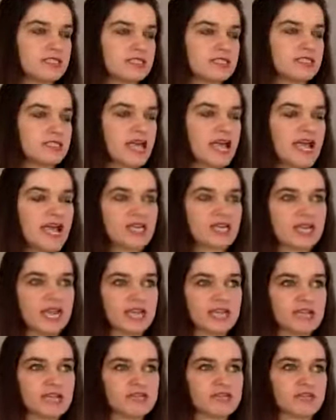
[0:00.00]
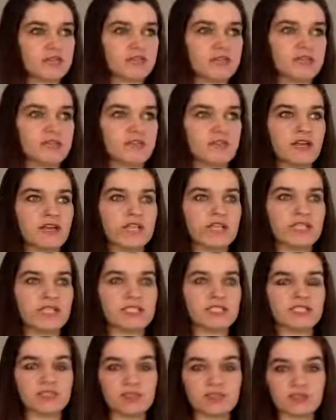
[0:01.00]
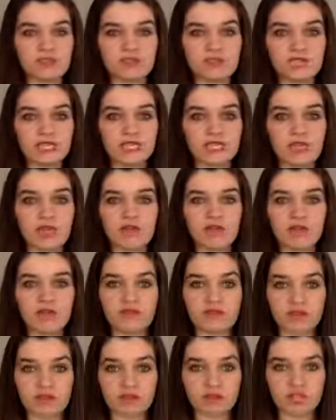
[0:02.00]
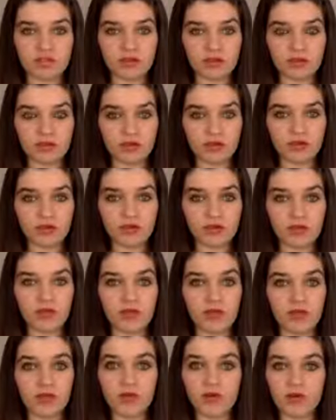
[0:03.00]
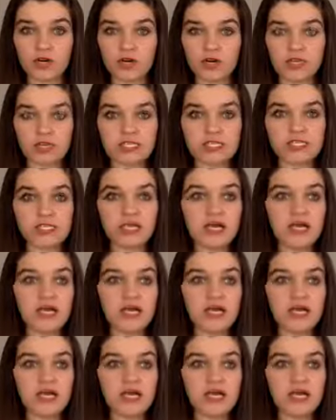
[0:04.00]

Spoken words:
The headline is something like Intuitive Eating, a revolutionary program that works.